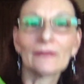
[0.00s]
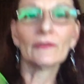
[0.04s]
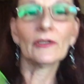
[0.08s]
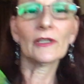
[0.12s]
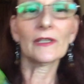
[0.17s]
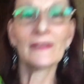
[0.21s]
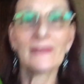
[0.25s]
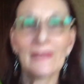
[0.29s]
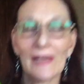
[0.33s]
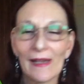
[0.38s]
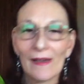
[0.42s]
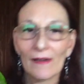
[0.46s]

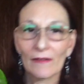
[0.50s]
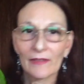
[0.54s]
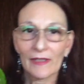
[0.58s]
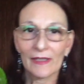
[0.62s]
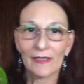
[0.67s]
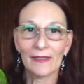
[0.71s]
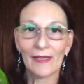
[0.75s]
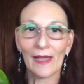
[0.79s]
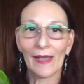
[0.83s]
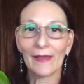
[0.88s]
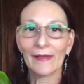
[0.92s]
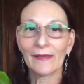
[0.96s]
looked down,
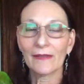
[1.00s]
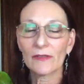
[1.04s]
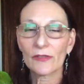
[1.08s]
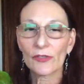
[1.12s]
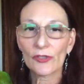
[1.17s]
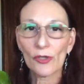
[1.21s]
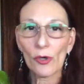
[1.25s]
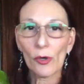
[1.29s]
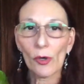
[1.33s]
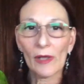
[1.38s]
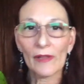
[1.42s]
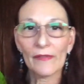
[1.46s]
and I
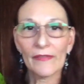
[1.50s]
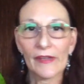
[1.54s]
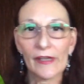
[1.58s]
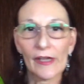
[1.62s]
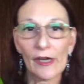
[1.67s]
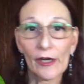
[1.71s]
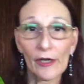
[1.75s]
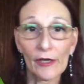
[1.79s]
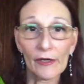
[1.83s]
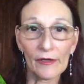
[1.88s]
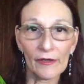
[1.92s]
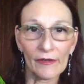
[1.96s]
saw the
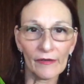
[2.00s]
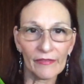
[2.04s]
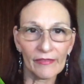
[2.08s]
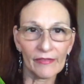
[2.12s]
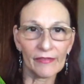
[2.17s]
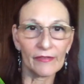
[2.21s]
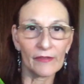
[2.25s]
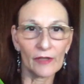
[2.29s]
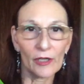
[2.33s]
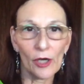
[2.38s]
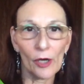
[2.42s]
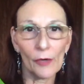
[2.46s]
earth
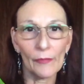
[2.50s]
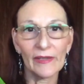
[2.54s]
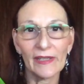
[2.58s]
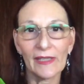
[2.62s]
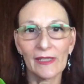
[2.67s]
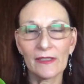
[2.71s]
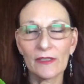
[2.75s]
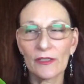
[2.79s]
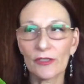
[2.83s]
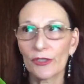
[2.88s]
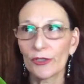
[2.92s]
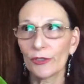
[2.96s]
going
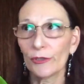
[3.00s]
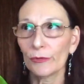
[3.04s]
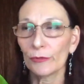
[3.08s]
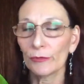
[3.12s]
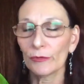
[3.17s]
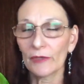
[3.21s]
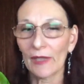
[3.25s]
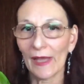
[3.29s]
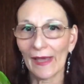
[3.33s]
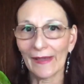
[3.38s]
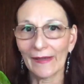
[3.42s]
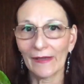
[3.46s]
into
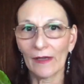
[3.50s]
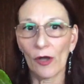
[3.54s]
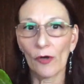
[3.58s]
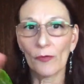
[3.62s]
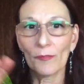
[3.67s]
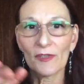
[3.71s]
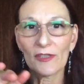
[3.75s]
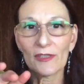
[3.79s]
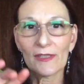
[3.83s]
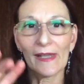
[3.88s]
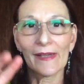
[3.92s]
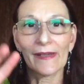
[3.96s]

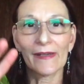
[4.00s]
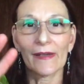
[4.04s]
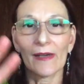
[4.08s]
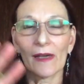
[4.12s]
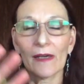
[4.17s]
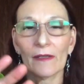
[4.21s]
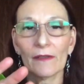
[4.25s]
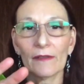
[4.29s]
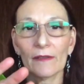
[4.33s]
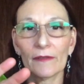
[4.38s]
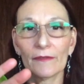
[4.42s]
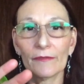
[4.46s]
almost like
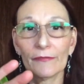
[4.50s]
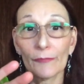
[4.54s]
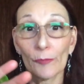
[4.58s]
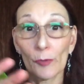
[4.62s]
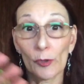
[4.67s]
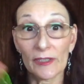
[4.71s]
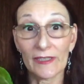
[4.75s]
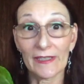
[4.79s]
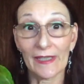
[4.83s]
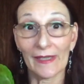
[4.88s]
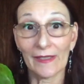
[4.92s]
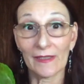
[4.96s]
a
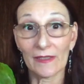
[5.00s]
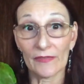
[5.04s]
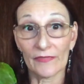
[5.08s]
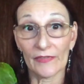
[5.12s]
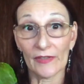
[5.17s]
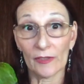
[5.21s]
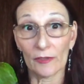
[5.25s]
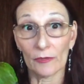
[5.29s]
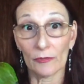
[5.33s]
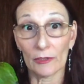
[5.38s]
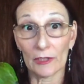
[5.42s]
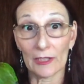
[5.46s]
vortex
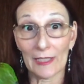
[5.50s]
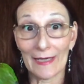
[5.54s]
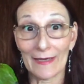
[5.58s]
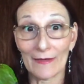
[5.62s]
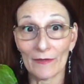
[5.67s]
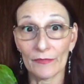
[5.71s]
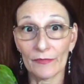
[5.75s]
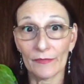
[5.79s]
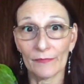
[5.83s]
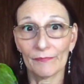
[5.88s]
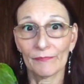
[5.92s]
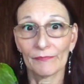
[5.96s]
funnel
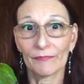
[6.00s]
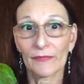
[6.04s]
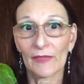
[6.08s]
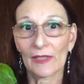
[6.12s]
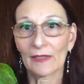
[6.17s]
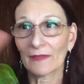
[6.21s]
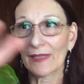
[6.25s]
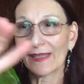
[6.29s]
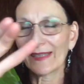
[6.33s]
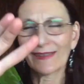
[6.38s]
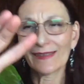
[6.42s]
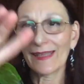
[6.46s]
cloud.
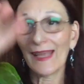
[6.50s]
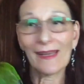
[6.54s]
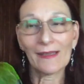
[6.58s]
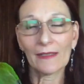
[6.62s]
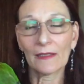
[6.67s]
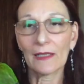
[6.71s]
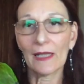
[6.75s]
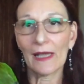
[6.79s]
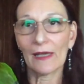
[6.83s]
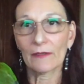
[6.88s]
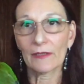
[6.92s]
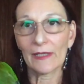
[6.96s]
Like, not a
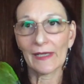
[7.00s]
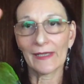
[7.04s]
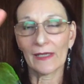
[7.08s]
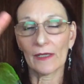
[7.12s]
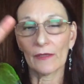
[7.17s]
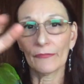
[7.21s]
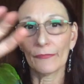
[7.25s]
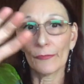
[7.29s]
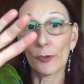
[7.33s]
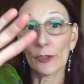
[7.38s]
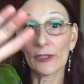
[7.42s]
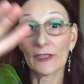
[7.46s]
cloud, like a
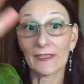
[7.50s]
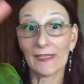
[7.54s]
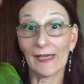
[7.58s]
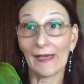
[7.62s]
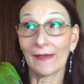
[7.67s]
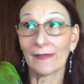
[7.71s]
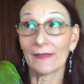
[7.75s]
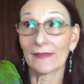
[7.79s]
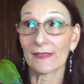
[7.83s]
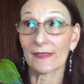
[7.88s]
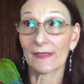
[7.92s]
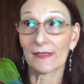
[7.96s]

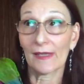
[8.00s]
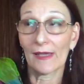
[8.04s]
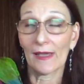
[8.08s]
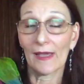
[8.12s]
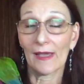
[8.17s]
vortex.